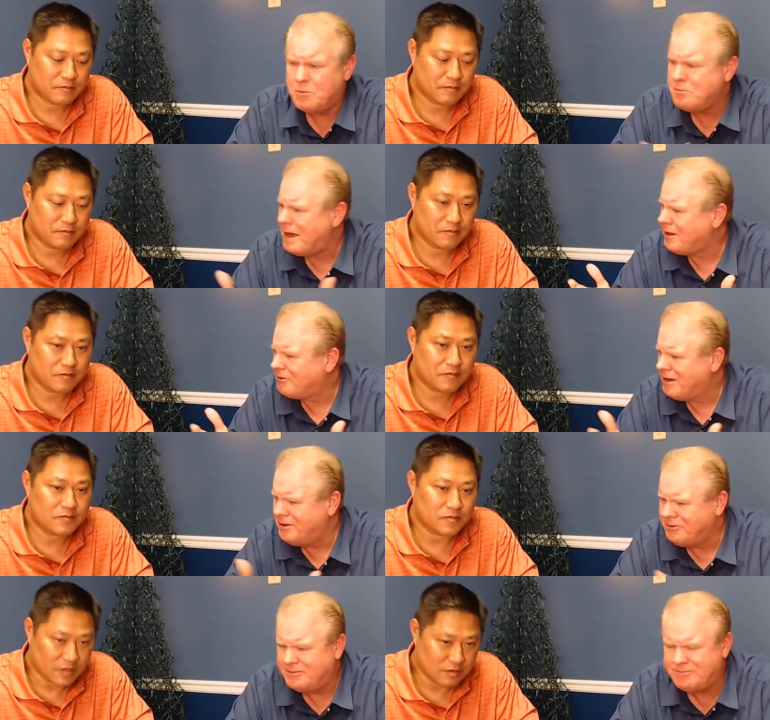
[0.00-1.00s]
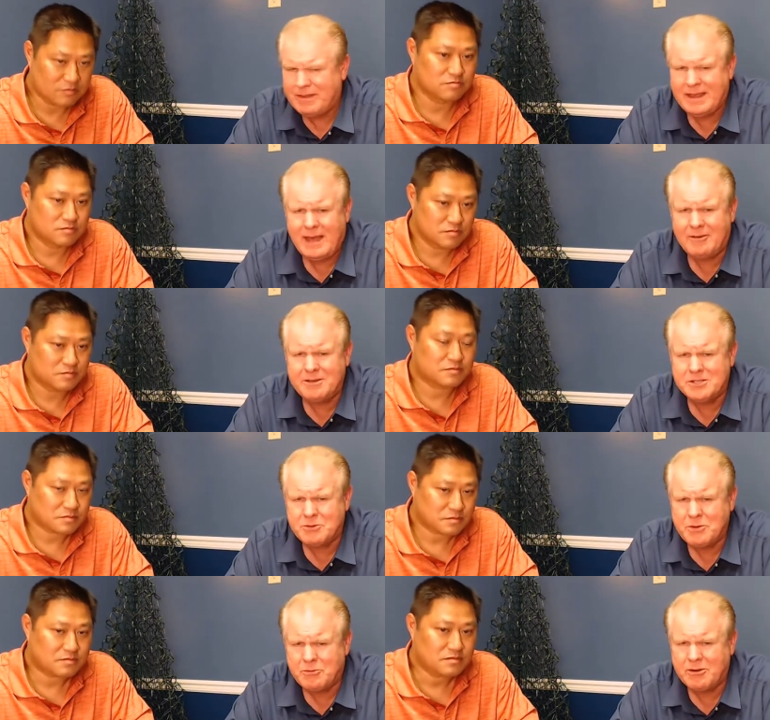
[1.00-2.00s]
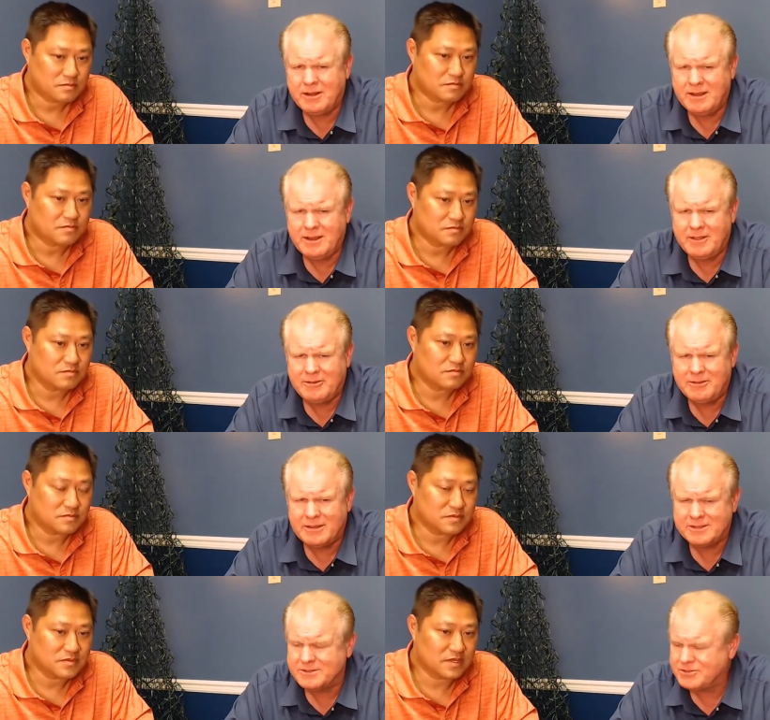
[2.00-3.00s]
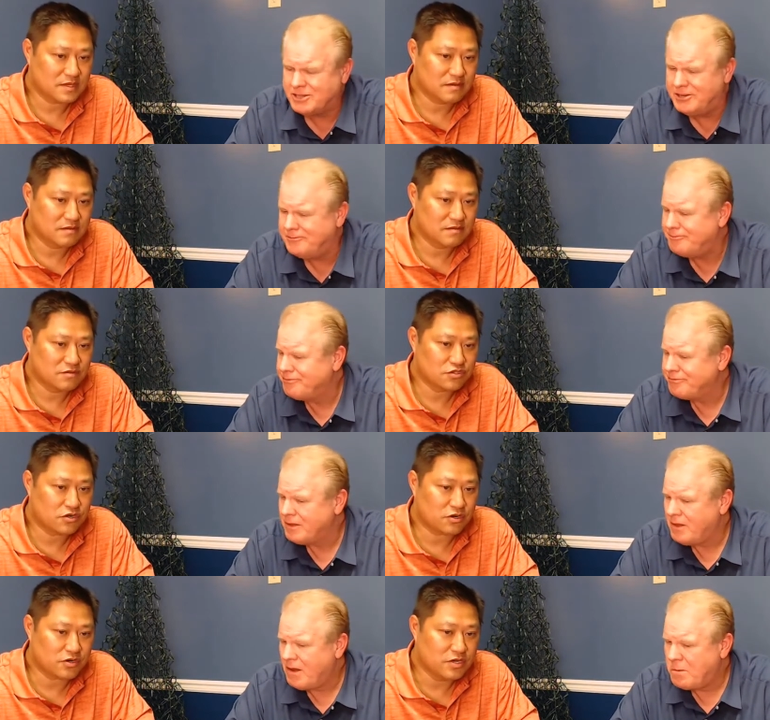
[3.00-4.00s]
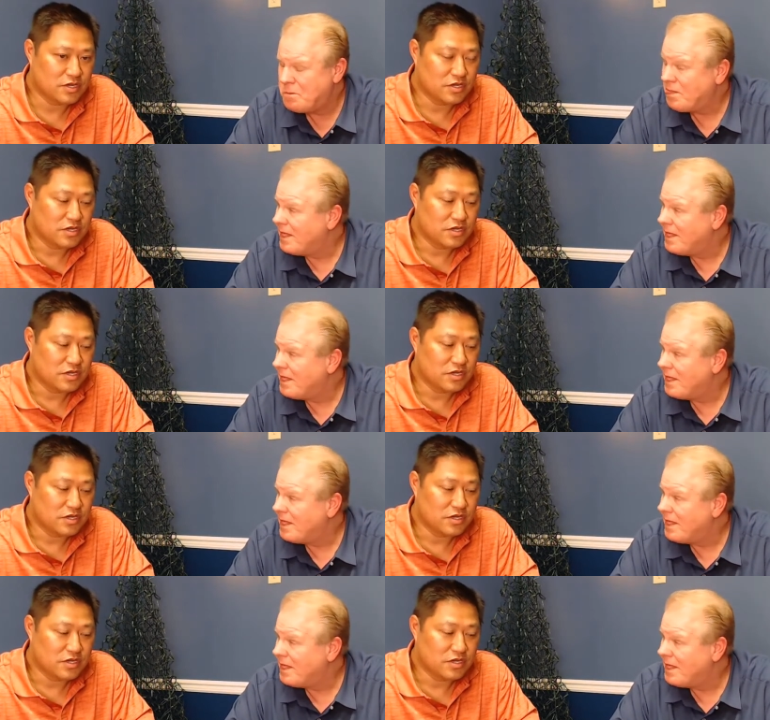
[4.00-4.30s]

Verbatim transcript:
Speaker 1: your background and how it is we work together and doesn't so. Sure.